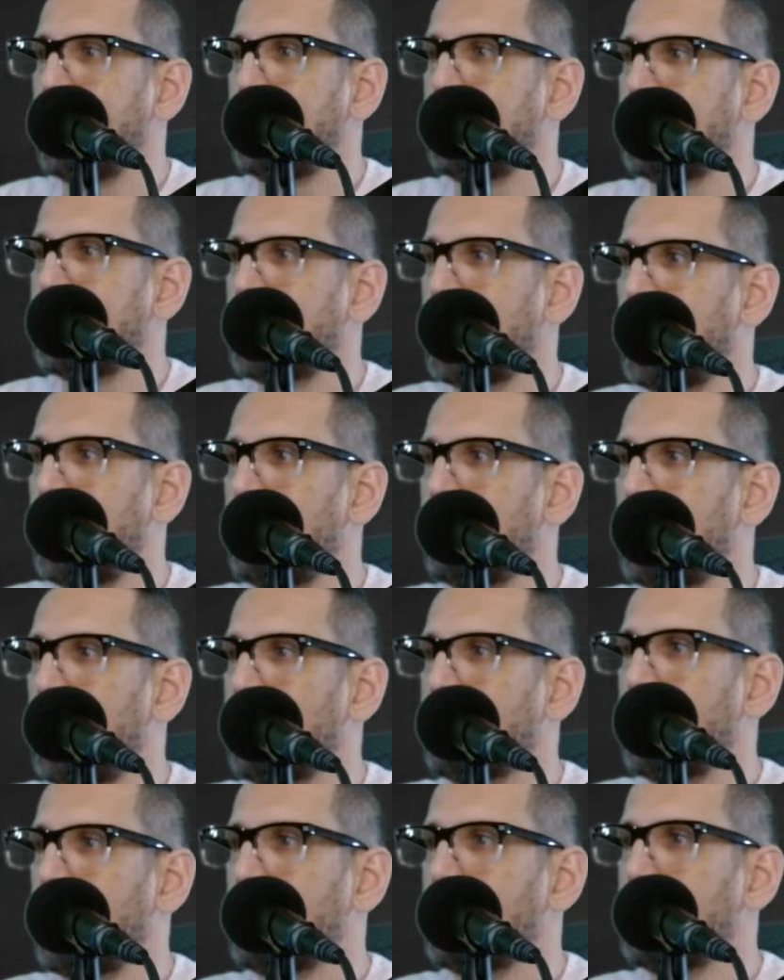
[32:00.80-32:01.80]
type
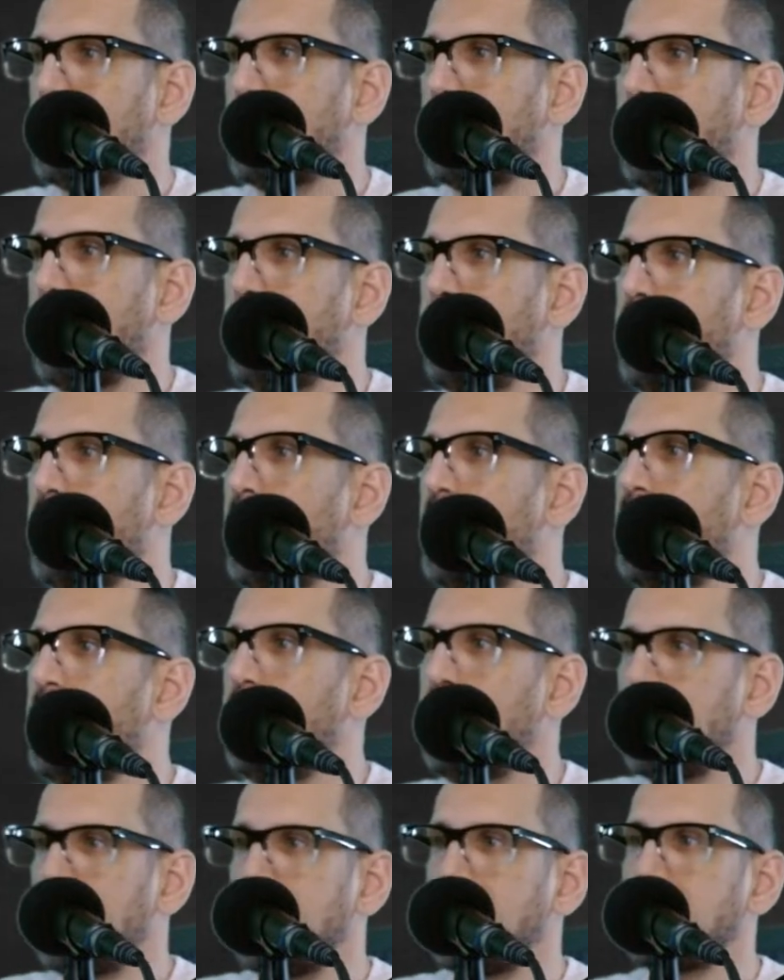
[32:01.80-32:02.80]
props asset. Okay,
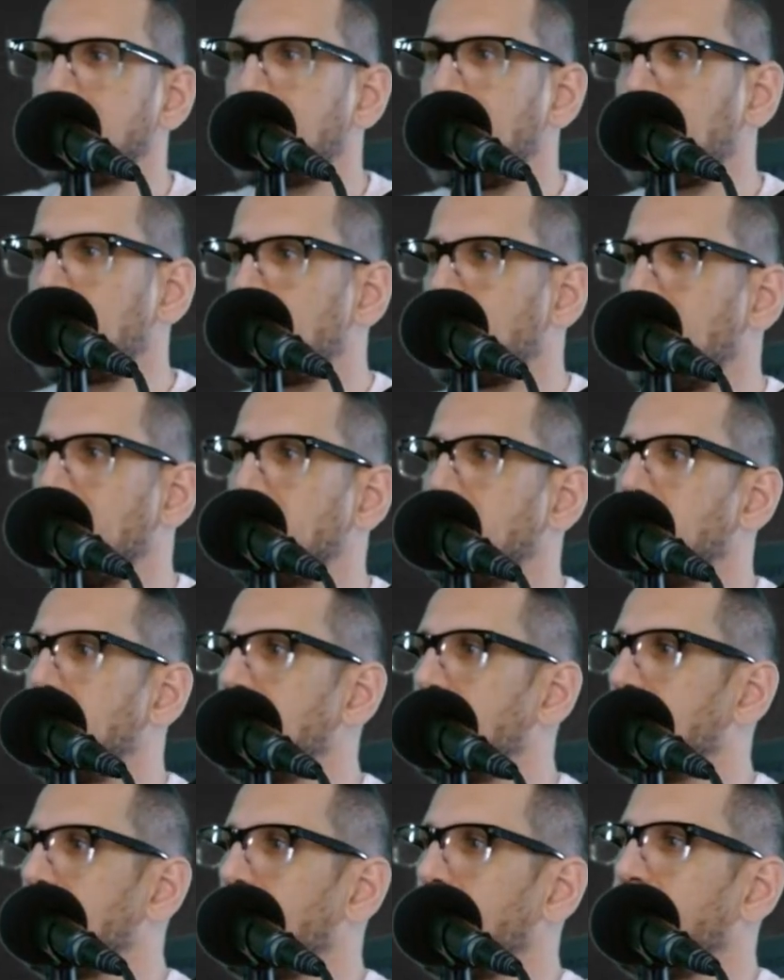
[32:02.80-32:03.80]
this
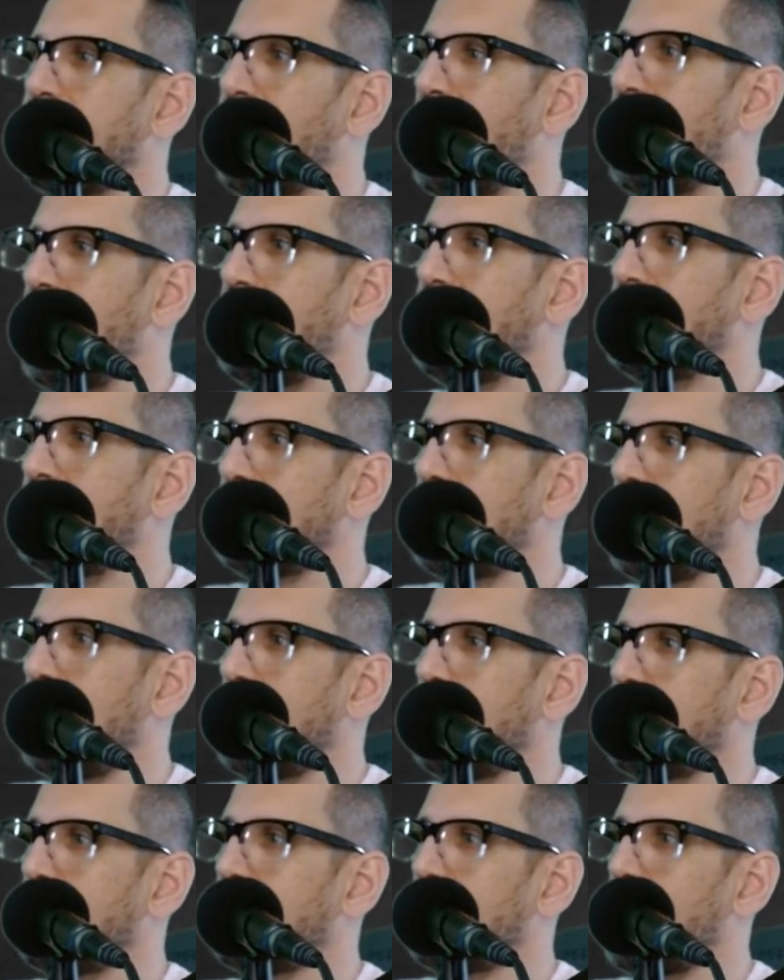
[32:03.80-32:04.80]
declaration defines
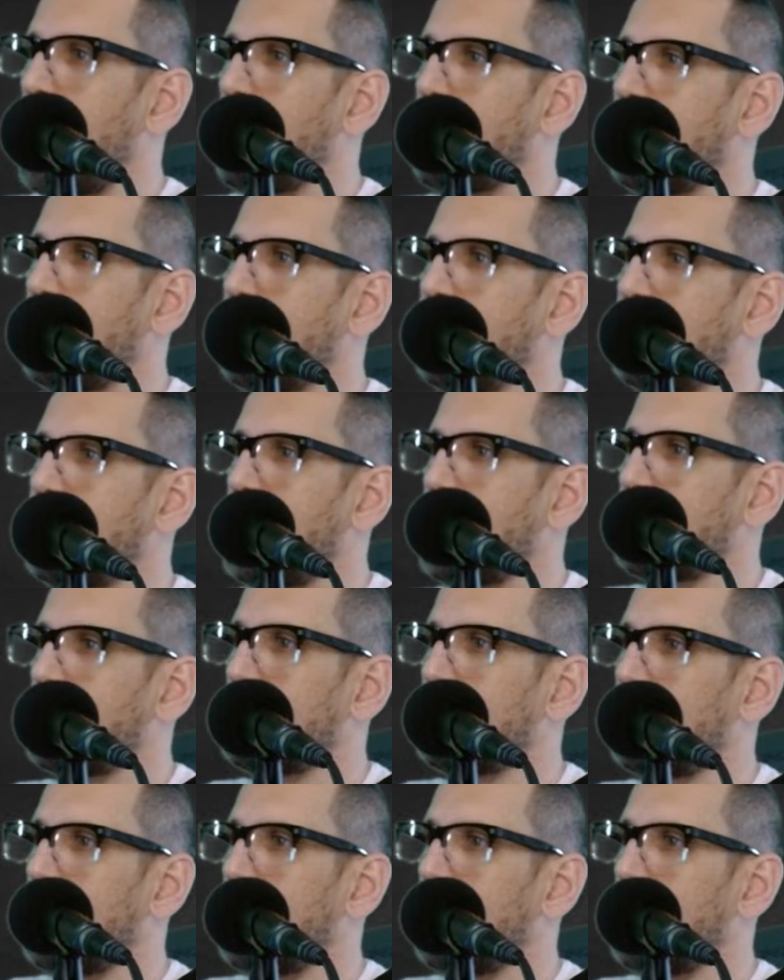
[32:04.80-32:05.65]
the property texture